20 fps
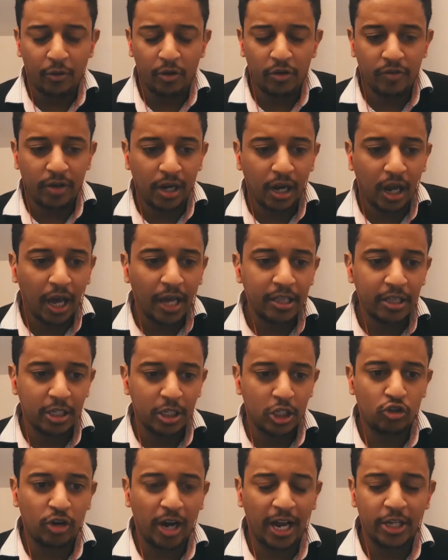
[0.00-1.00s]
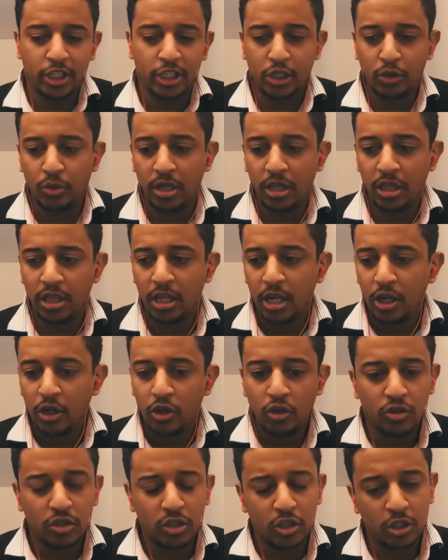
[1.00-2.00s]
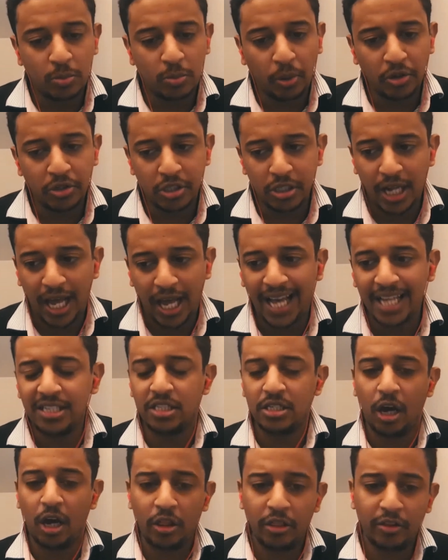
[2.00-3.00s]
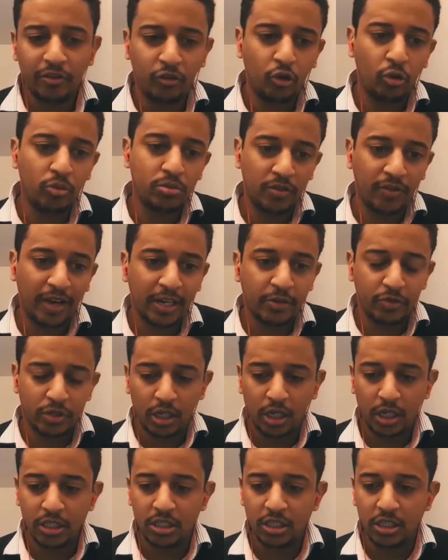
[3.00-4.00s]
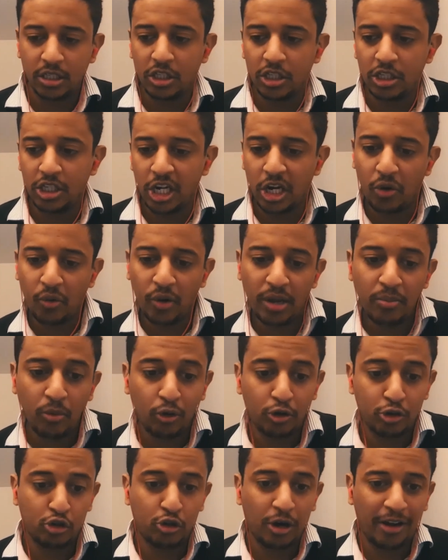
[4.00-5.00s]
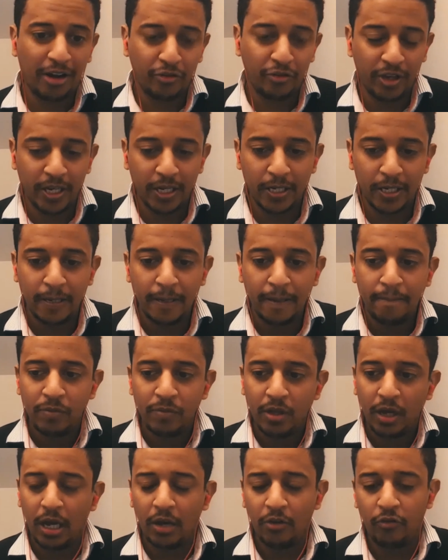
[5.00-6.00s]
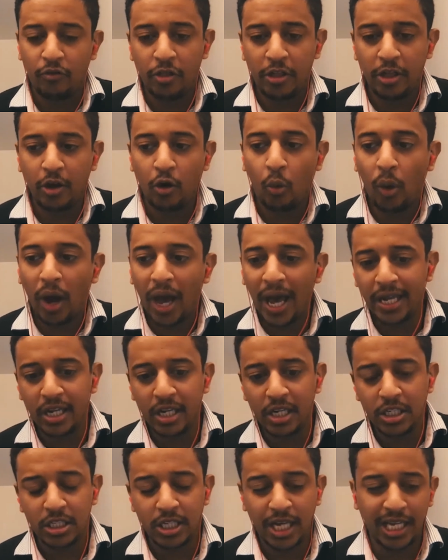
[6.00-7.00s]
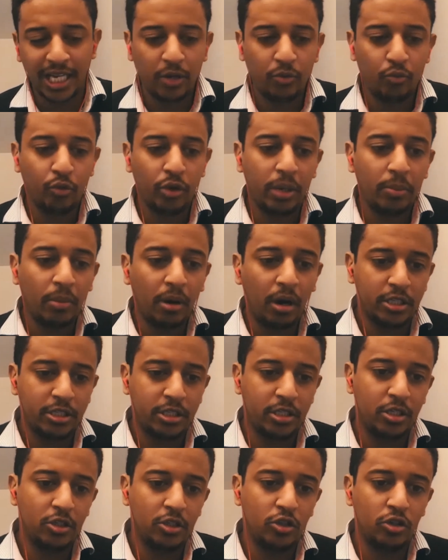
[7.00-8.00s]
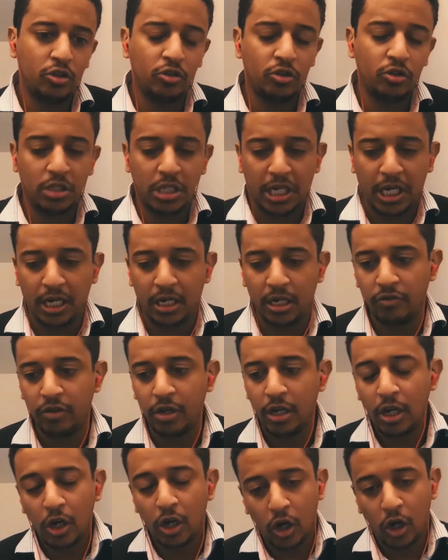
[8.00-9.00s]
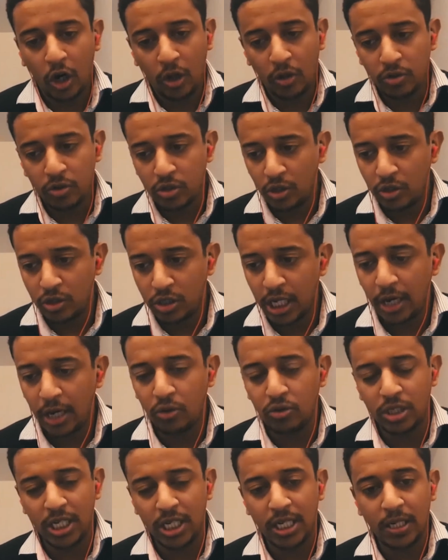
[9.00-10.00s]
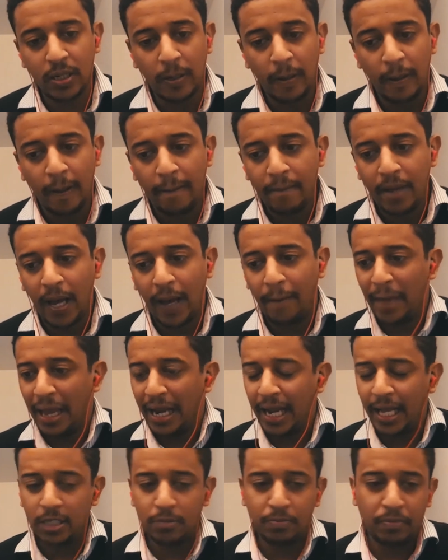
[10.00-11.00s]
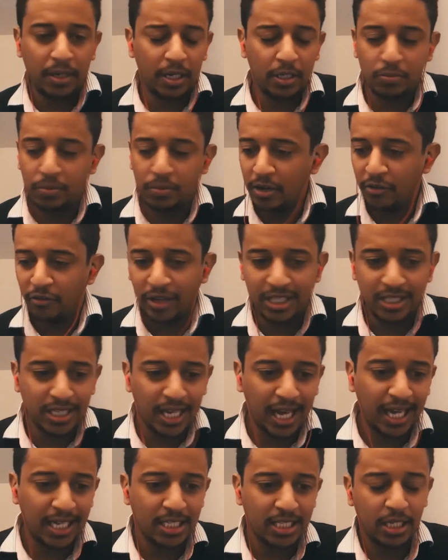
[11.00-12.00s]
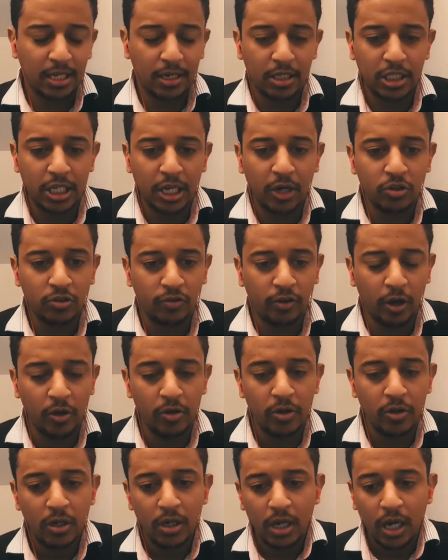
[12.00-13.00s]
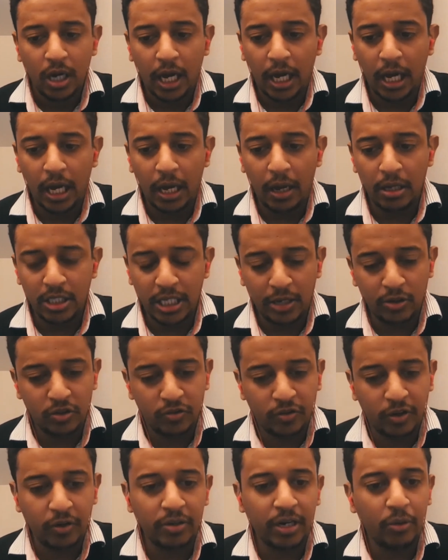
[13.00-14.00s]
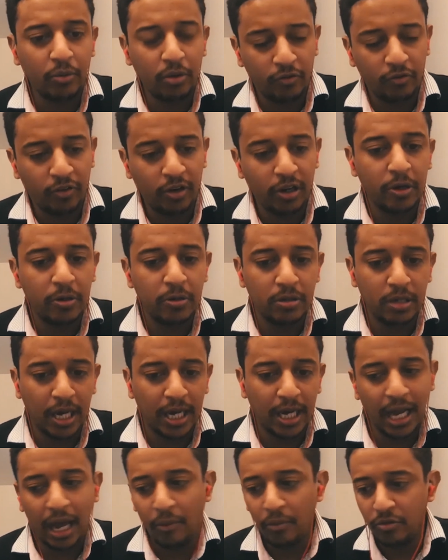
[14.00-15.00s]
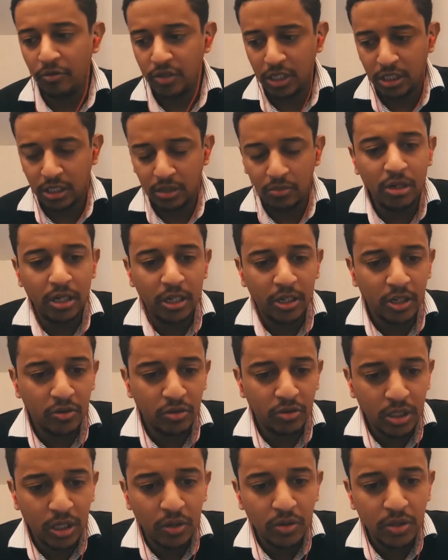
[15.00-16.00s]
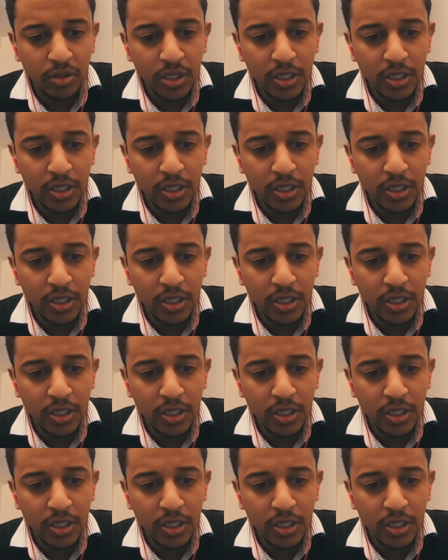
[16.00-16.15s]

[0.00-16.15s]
aligned this strategy with using sponsored ads and other forms of advertising to generate more traffic for the awareness, and then remarketing is used to kind of close those sales in. And it's been a fantastic sales funnel that we followed, and we've seen some really good results.